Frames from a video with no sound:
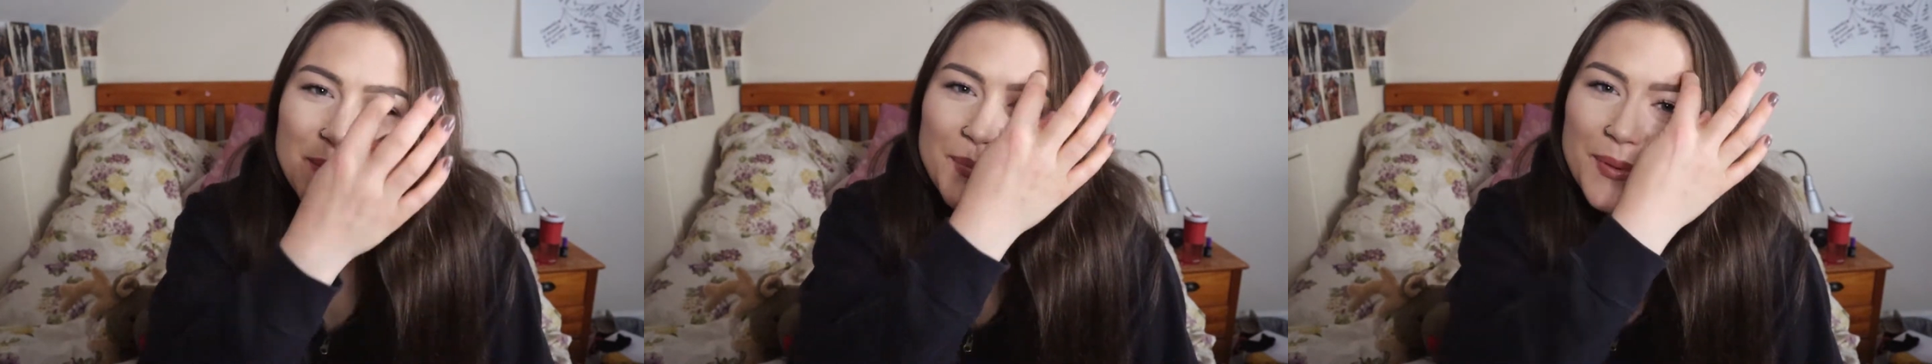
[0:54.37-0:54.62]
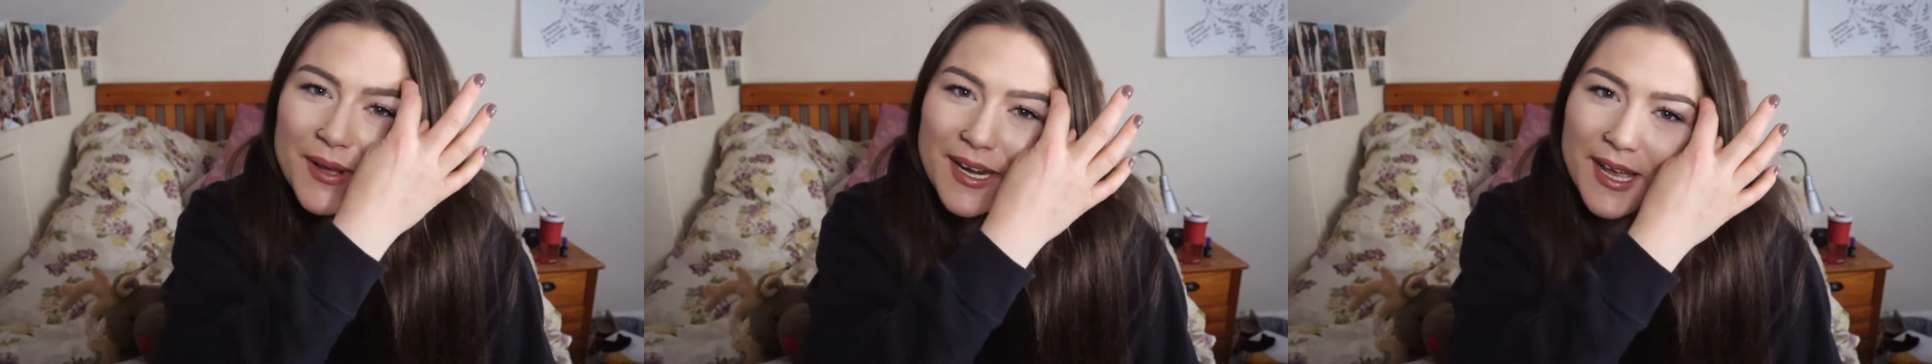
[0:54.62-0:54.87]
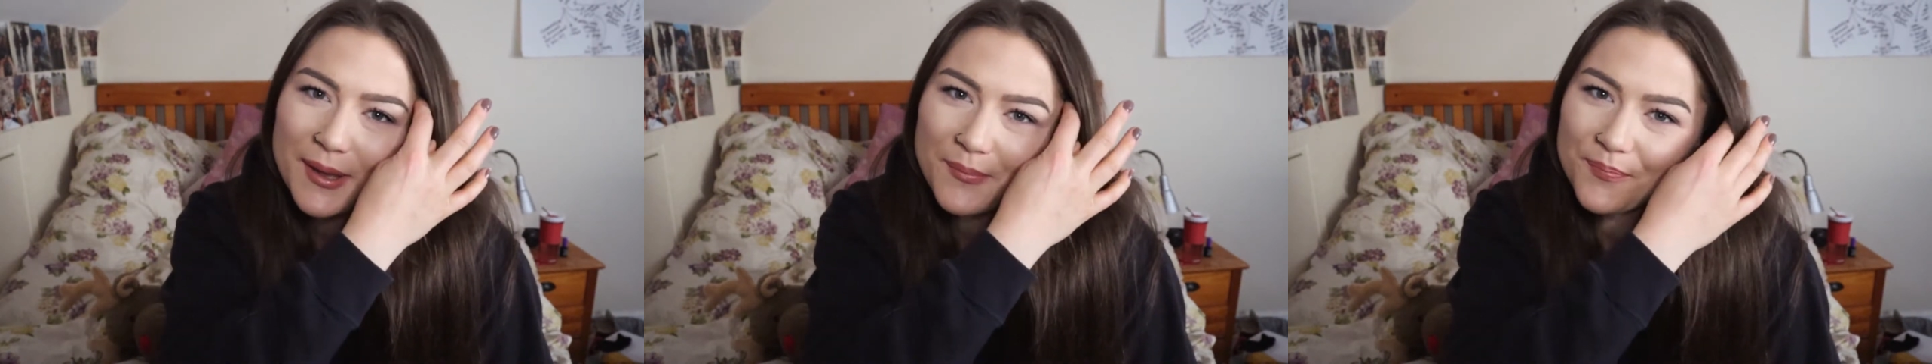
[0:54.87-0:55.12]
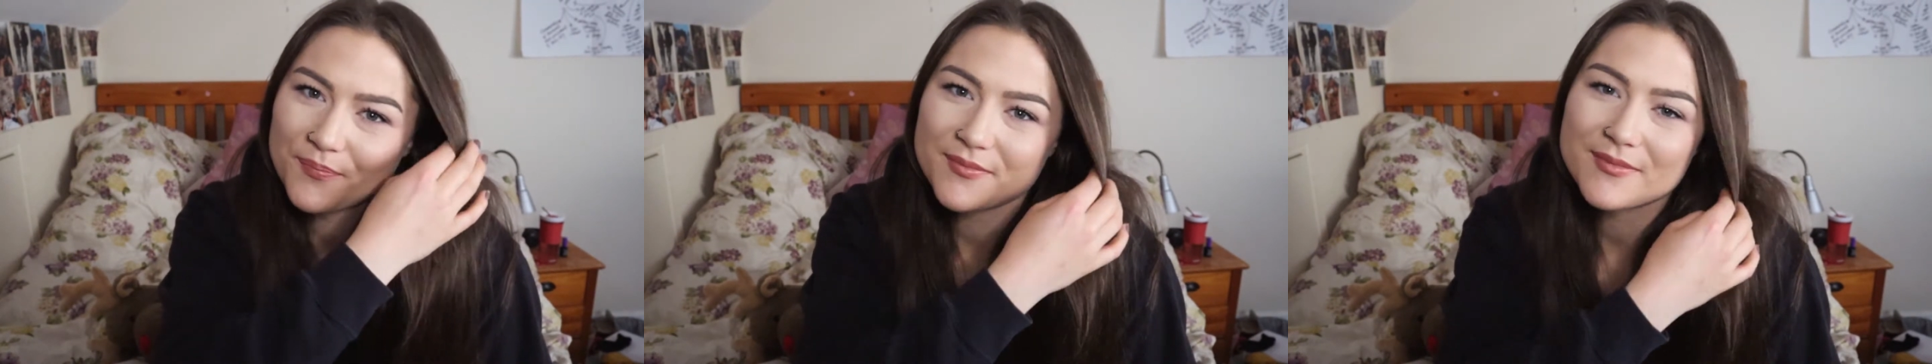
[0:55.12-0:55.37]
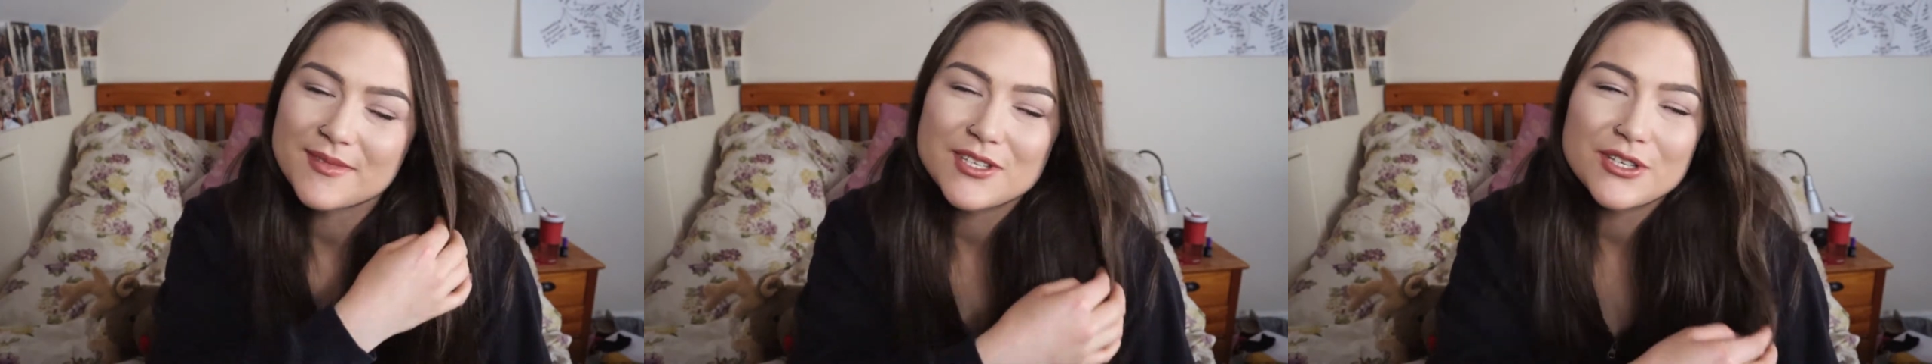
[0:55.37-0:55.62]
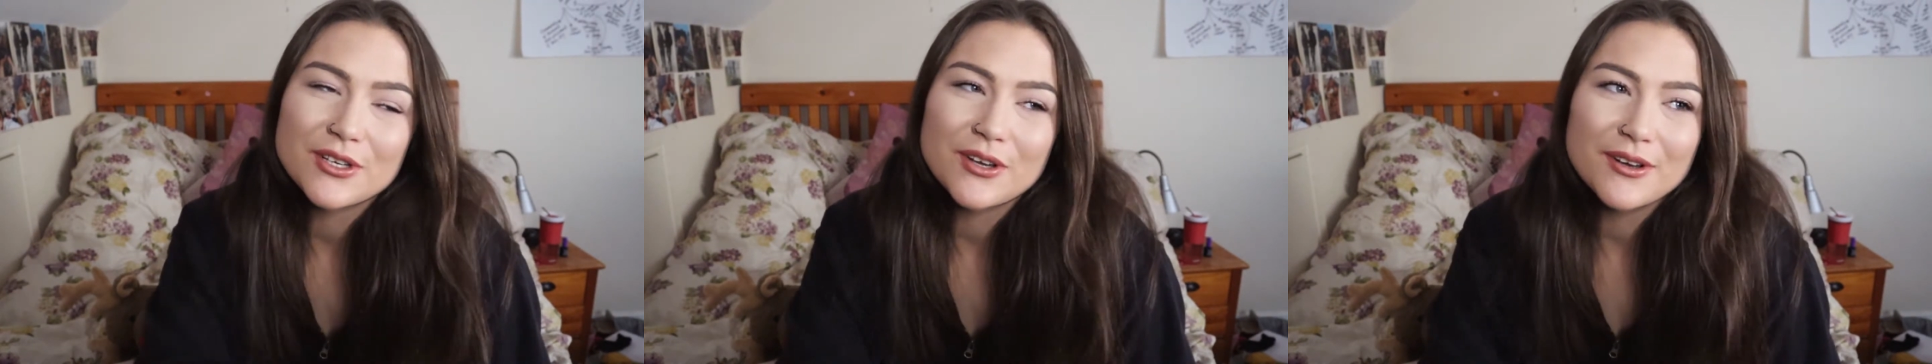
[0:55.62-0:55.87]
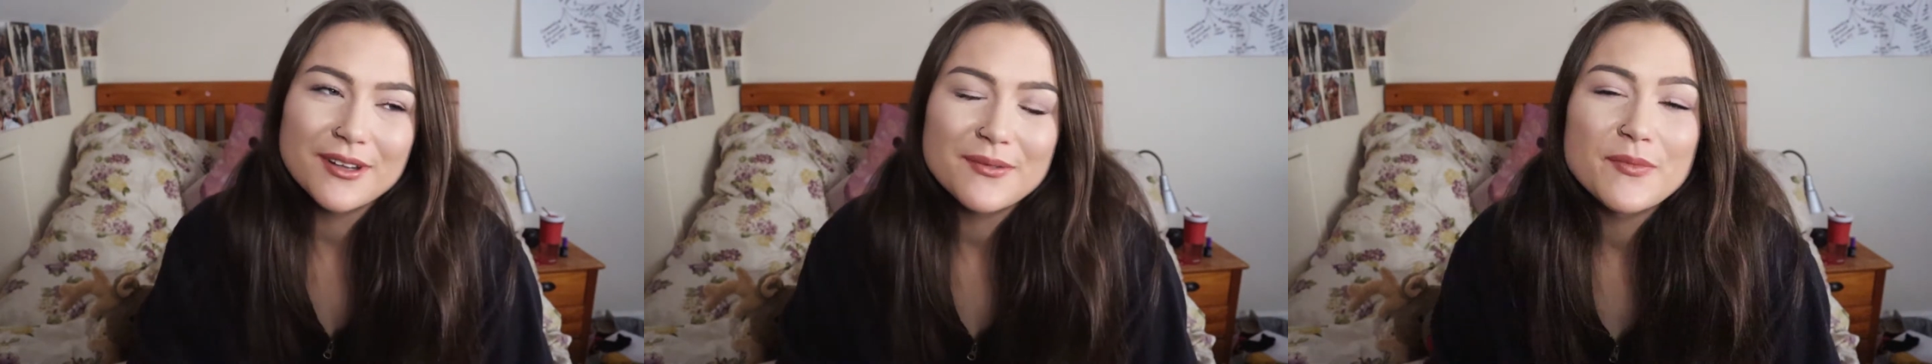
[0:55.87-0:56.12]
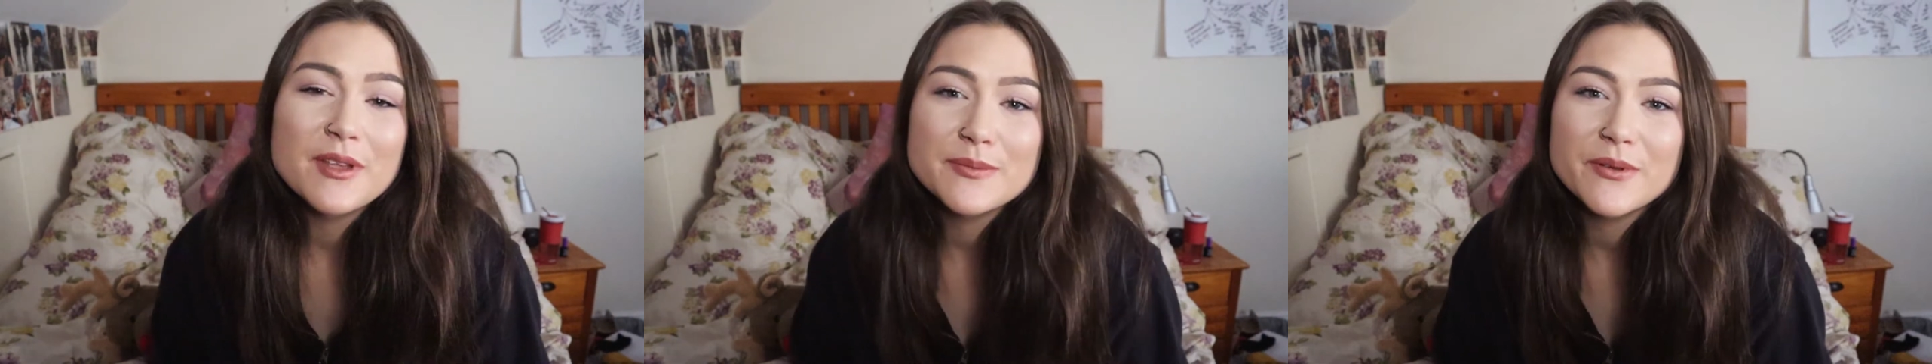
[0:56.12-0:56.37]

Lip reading: but sure, look, nice